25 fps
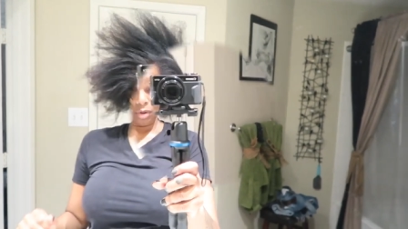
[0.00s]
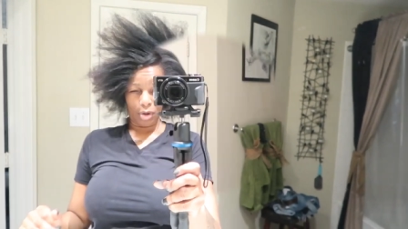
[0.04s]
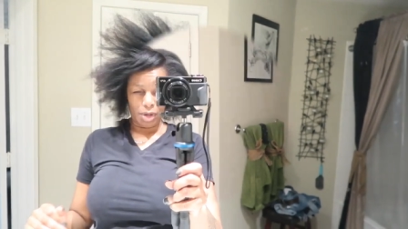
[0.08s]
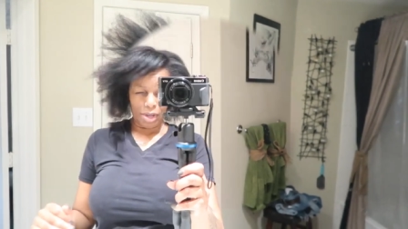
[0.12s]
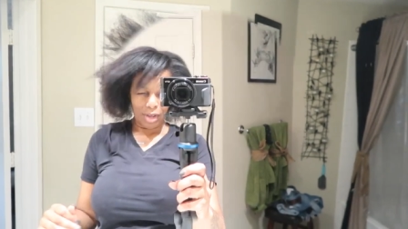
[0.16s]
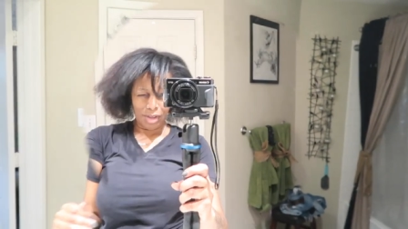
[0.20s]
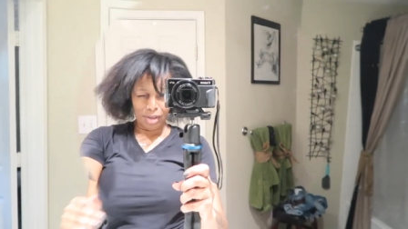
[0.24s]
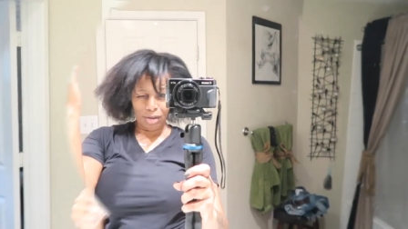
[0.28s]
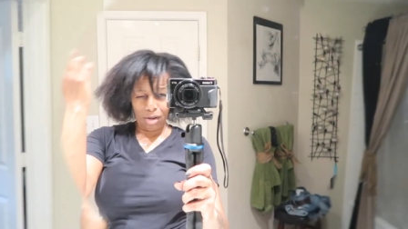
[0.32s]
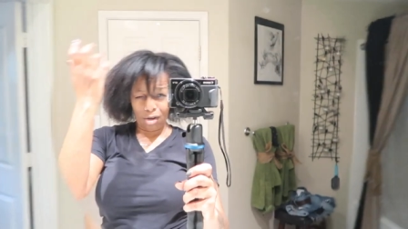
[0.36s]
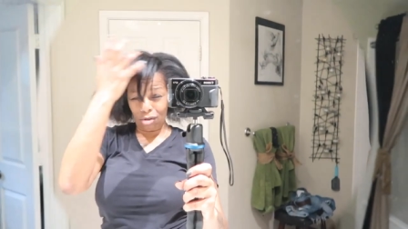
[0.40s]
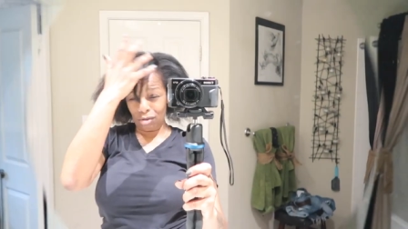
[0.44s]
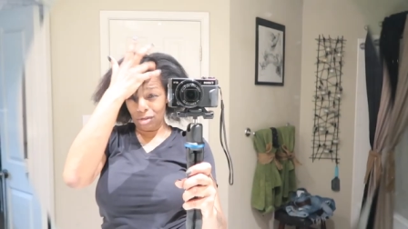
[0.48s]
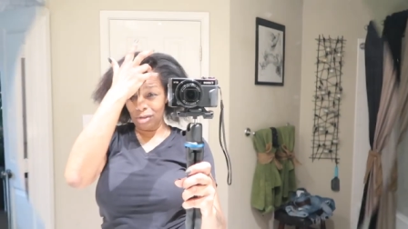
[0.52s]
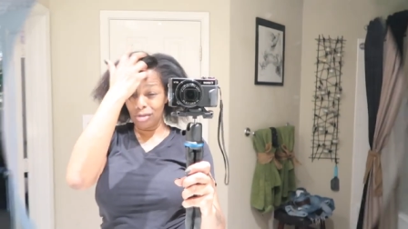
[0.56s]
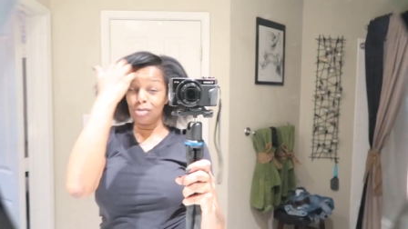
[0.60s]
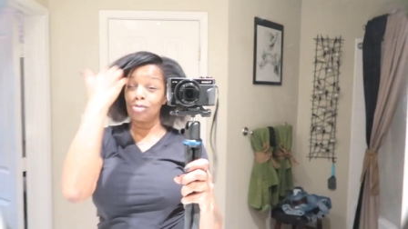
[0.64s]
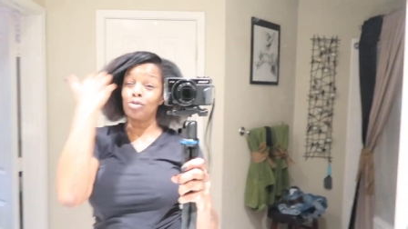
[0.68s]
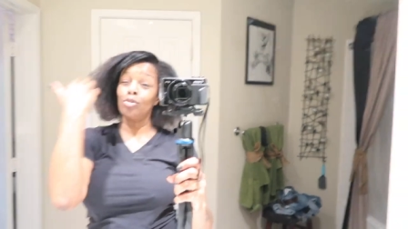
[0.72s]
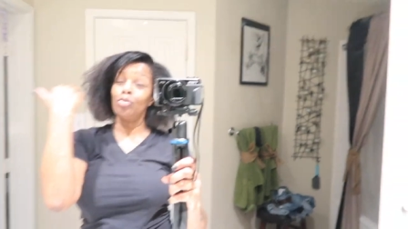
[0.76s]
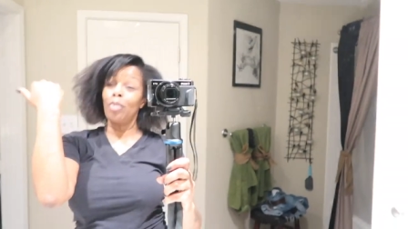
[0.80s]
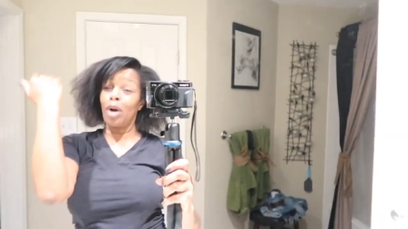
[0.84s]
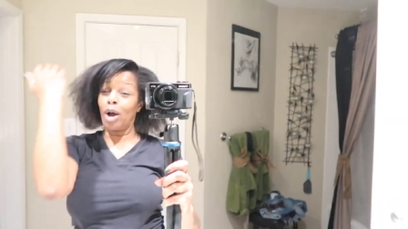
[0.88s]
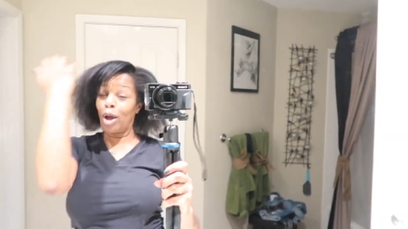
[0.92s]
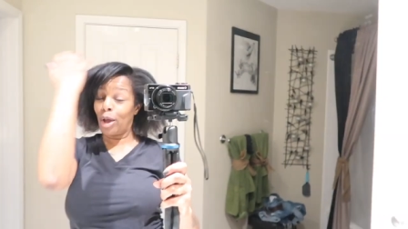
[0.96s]
Y'all,
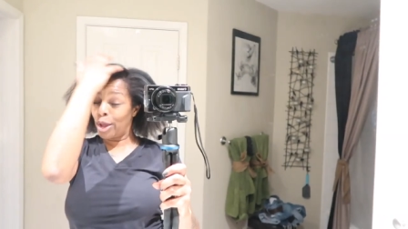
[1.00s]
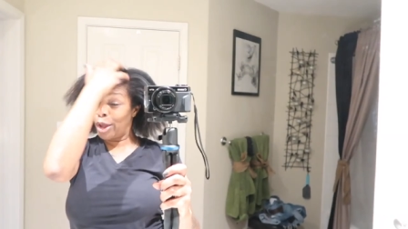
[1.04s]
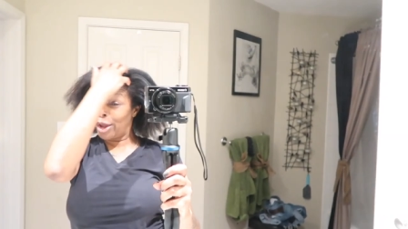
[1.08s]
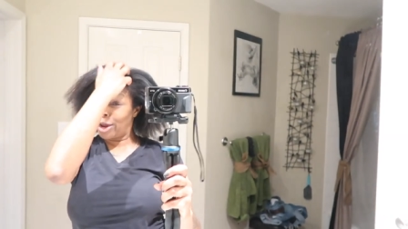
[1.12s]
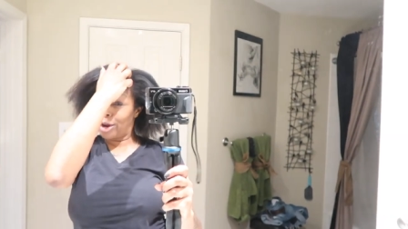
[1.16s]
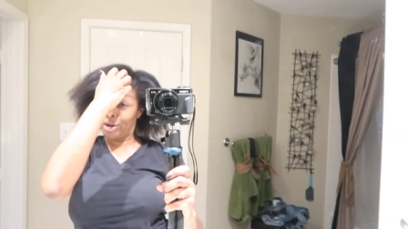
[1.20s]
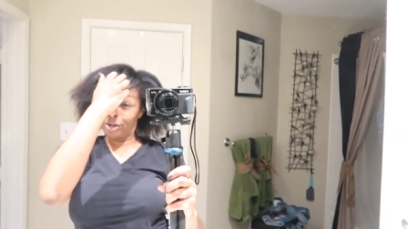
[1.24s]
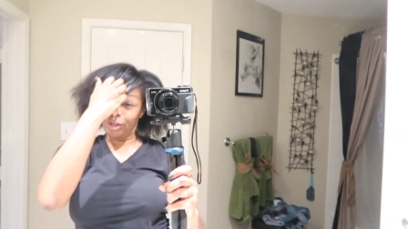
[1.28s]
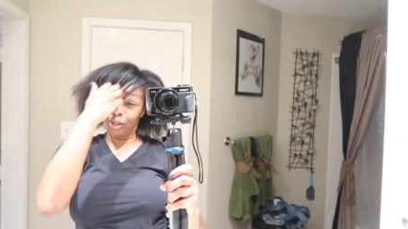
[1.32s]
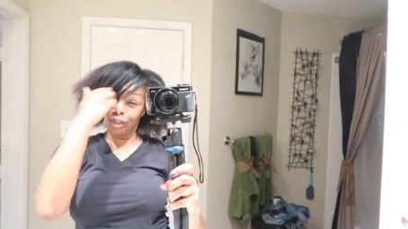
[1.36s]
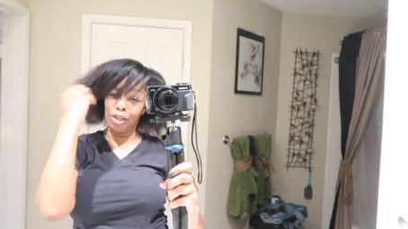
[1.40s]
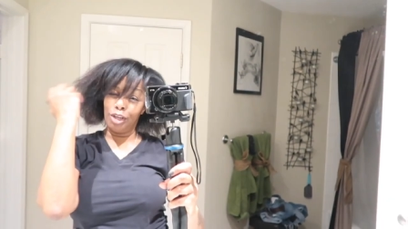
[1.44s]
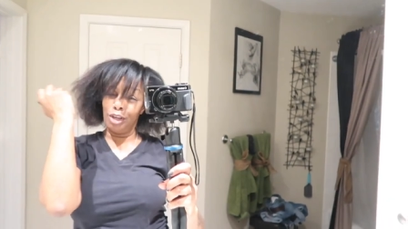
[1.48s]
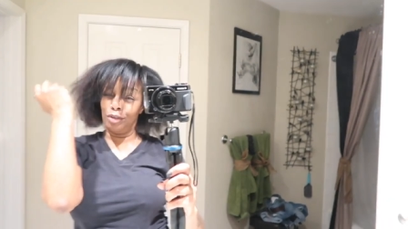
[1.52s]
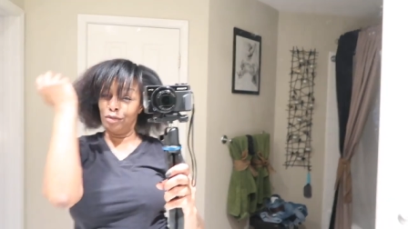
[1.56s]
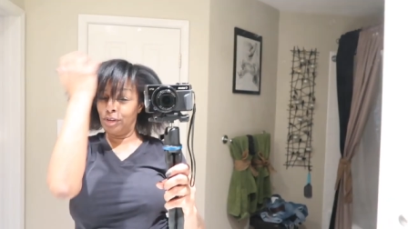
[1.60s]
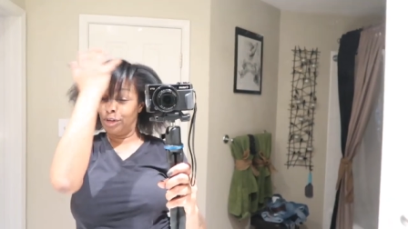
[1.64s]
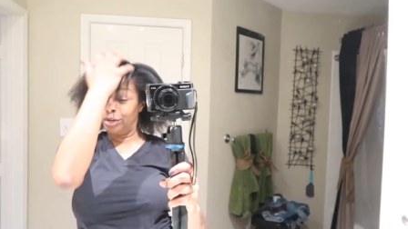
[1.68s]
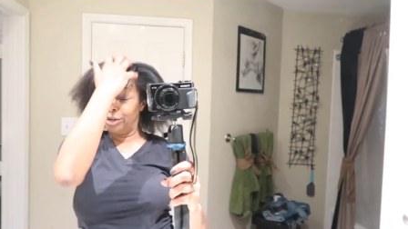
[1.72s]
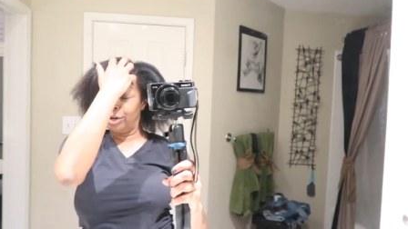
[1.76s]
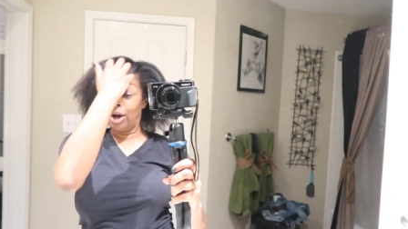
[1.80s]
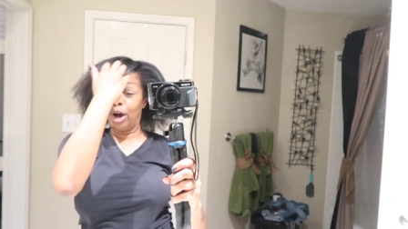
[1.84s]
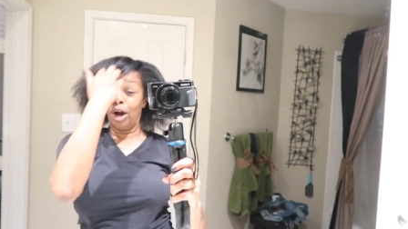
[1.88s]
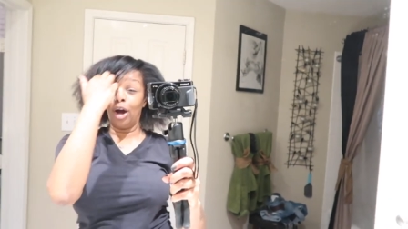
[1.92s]
that's what my hair is giving